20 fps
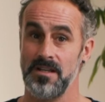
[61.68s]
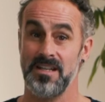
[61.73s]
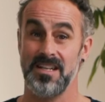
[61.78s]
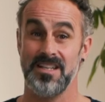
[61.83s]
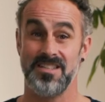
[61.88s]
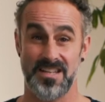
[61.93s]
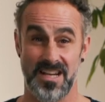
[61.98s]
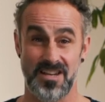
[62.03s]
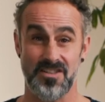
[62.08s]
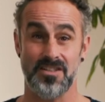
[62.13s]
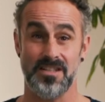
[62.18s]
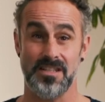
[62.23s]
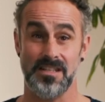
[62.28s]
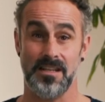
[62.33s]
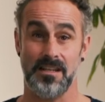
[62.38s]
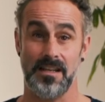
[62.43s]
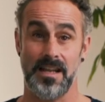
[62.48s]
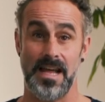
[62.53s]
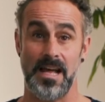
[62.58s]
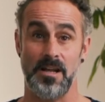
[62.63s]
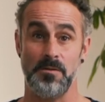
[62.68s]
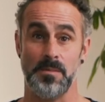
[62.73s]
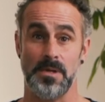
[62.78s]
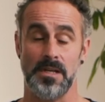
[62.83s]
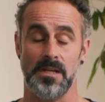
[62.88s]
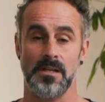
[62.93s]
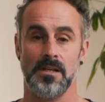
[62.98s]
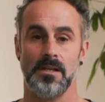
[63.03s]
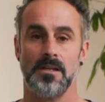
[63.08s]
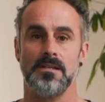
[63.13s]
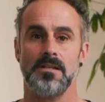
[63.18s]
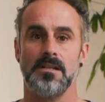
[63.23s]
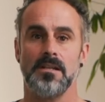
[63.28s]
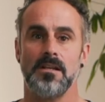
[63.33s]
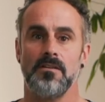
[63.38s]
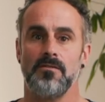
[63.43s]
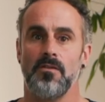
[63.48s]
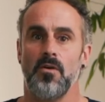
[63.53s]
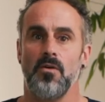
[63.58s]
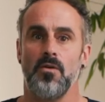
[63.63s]
it's actually allowed me to
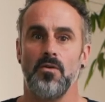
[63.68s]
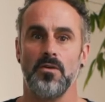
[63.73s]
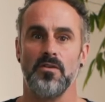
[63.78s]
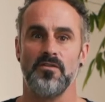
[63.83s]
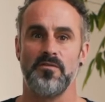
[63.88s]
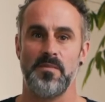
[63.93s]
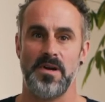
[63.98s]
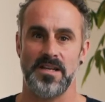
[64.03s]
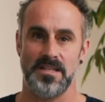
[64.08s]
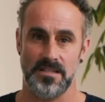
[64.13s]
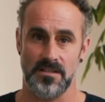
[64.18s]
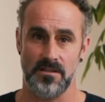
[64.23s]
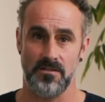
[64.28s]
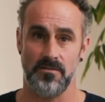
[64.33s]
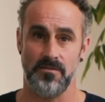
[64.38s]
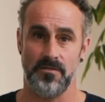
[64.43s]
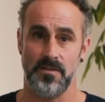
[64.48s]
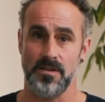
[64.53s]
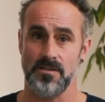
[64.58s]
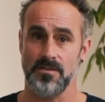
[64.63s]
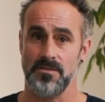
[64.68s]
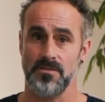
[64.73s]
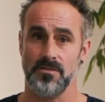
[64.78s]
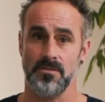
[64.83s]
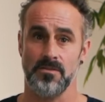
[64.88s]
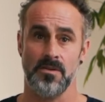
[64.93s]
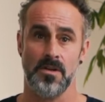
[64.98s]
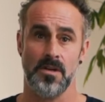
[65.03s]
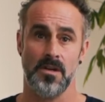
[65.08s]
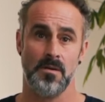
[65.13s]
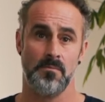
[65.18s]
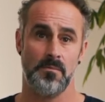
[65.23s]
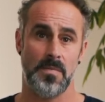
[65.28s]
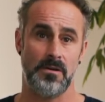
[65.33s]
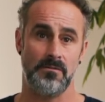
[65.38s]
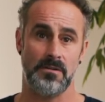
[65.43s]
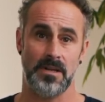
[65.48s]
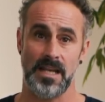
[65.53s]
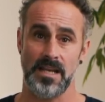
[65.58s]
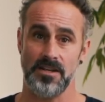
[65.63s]
give all of myself into
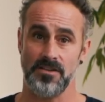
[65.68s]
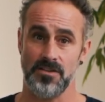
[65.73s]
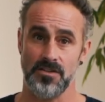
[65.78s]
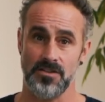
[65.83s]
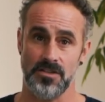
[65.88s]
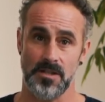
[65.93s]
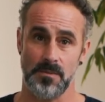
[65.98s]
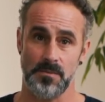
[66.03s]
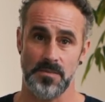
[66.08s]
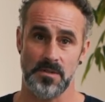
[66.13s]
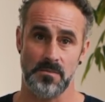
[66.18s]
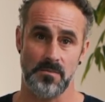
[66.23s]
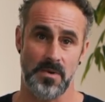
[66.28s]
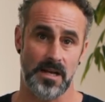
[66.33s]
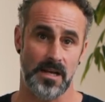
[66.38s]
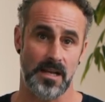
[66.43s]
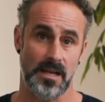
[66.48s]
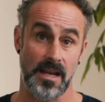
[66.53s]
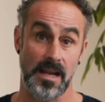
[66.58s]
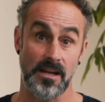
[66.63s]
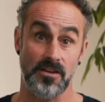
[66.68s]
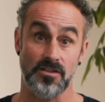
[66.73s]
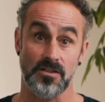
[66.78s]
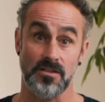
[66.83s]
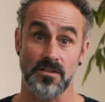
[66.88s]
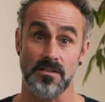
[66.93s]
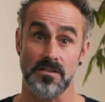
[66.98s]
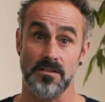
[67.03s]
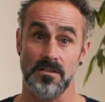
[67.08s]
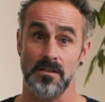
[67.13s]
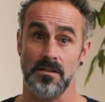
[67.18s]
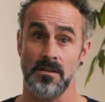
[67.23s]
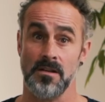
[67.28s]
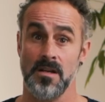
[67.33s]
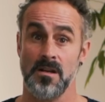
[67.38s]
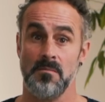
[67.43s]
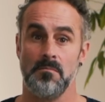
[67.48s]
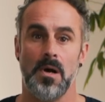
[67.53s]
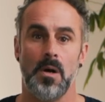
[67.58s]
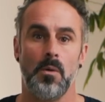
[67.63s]
my relationships and my connections and
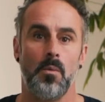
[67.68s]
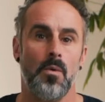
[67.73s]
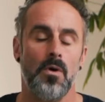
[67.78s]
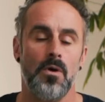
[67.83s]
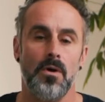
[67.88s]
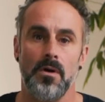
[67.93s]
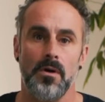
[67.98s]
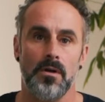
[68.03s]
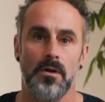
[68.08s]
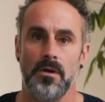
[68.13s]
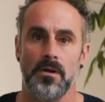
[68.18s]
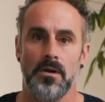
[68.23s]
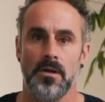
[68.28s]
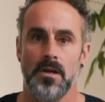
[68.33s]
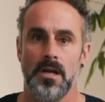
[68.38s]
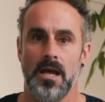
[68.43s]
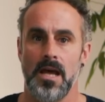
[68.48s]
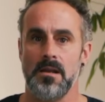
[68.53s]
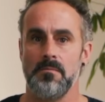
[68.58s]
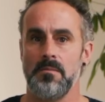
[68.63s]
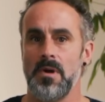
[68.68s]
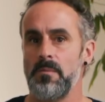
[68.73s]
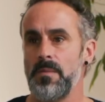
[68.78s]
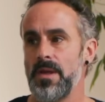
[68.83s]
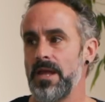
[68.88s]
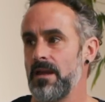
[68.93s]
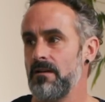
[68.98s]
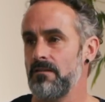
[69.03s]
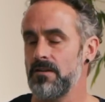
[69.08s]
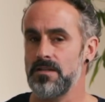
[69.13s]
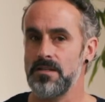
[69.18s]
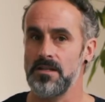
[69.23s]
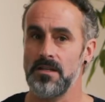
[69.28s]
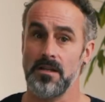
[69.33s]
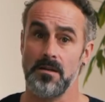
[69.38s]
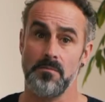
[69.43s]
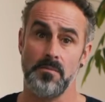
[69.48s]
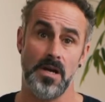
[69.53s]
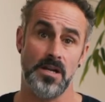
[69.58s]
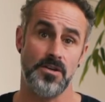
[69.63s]
my work and my
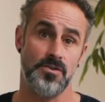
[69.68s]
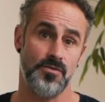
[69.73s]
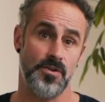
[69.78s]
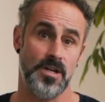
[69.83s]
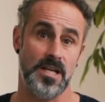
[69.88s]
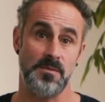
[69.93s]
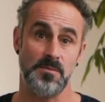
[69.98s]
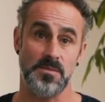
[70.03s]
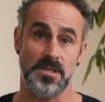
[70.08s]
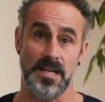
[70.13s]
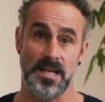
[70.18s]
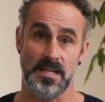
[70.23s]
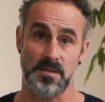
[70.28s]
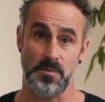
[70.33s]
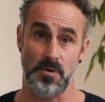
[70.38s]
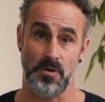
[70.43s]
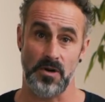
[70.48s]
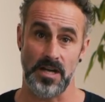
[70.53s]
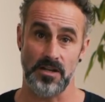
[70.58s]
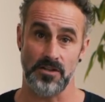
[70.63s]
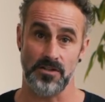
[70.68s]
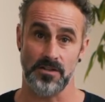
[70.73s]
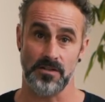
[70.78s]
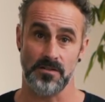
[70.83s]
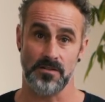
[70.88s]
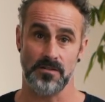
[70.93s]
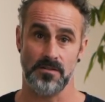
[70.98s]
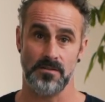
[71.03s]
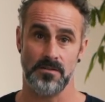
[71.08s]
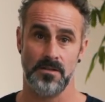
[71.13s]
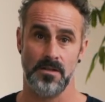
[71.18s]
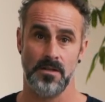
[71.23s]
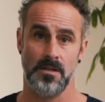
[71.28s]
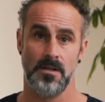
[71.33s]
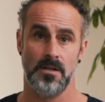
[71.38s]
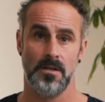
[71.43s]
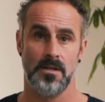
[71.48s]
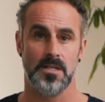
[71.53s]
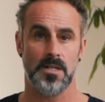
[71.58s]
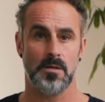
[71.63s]
parenting and my dreams and aspirations.
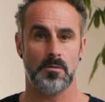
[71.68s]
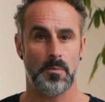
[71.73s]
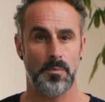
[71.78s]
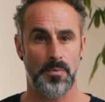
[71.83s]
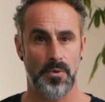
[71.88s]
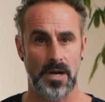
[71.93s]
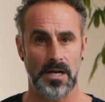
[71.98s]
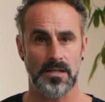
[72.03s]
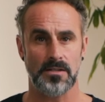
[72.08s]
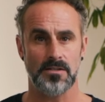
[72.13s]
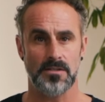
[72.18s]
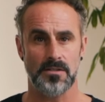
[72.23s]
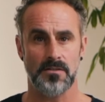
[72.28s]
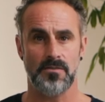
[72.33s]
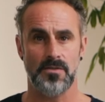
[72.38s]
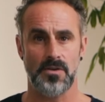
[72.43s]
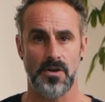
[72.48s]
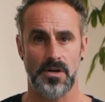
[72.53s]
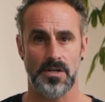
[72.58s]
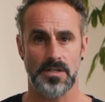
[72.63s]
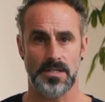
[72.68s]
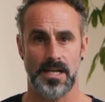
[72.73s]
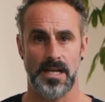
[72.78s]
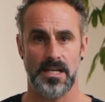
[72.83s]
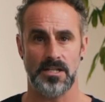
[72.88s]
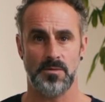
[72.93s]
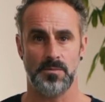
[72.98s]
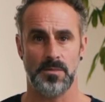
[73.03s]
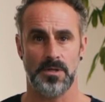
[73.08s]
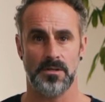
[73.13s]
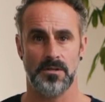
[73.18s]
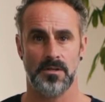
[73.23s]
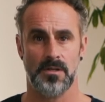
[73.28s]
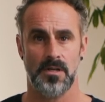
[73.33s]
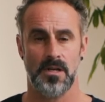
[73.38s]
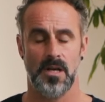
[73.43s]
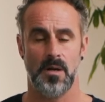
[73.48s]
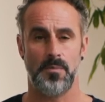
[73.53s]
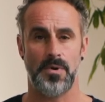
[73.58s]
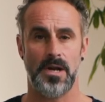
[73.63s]
So, a practice of non attachment,
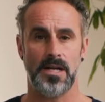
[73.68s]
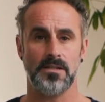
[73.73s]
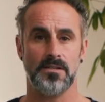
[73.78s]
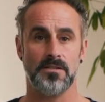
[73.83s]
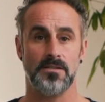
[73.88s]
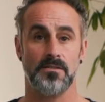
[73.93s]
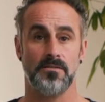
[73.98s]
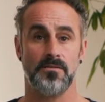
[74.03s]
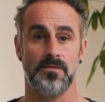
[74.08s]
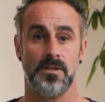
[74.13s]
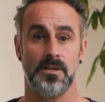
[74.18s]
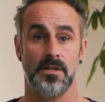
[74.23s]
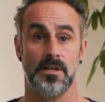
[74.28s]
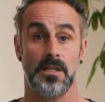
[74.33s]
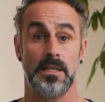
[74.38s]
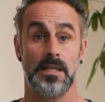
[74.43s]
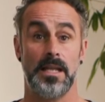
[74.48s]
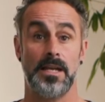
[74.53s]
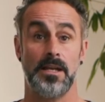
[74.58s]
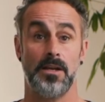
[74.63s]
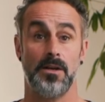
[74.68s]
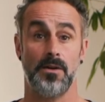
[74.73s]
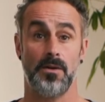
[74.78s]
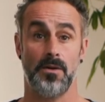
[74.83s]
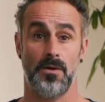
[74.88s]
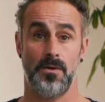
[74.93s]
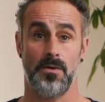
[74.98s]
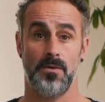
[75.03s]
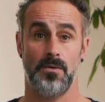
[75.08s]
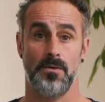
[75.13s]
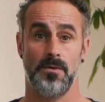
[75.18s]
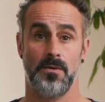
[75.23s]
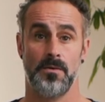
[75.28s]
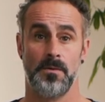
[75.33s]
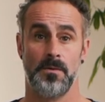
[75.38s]
a practice of letting go,